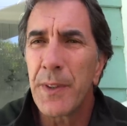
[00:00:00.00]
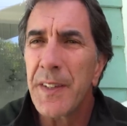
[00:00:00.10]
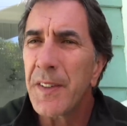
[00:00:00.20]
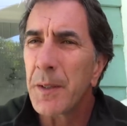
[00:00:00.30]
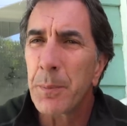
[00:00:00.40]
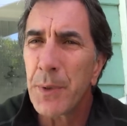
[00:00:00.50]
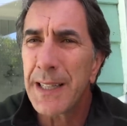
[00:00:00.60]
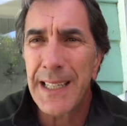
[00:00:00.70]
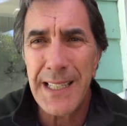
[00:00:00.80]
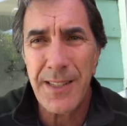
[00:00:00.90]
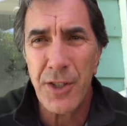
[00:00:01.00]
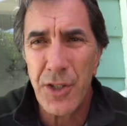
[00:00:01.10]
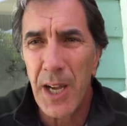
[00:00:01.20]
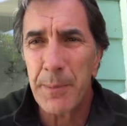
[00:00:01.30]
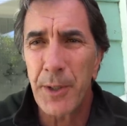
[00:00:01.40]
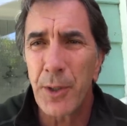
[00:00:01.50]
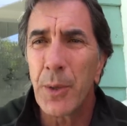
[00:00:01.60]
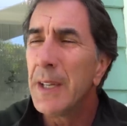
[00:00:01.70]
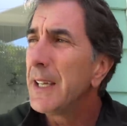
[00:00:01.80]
This is a breed that needs a job to do.